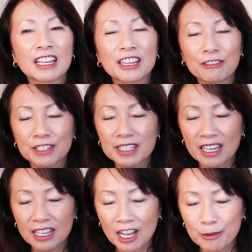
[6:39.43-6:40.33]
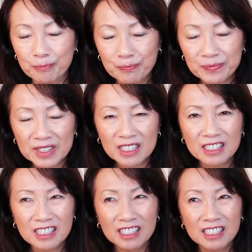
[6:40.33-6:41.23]
There is a
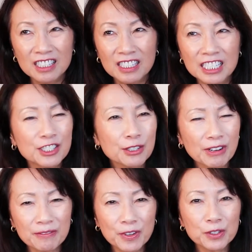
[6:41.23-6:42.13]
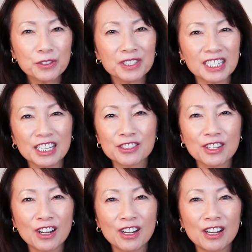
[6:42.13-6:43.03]
Instagram photo that I
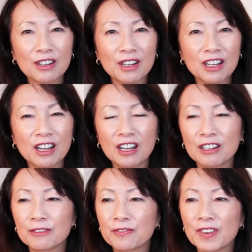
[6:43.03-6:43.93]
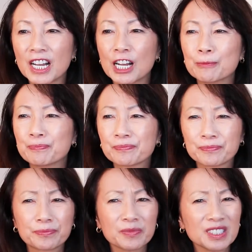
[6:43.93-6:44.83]
saw of
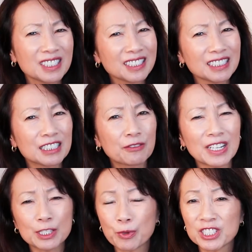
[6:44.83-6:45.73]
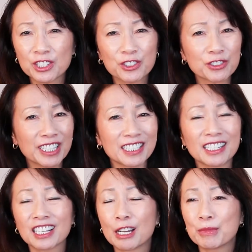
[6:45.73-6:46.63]
Vice Presidential
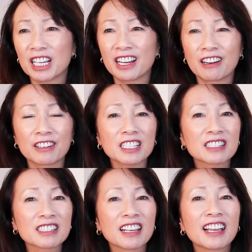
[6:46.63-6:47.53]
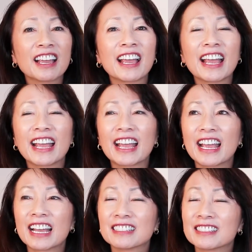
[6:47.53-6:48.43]
candidate Kamala Harris
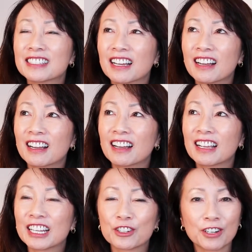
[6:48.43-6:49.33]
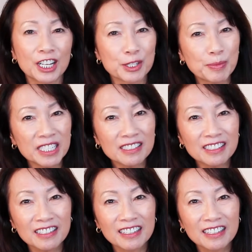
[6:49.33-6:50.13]
and her husband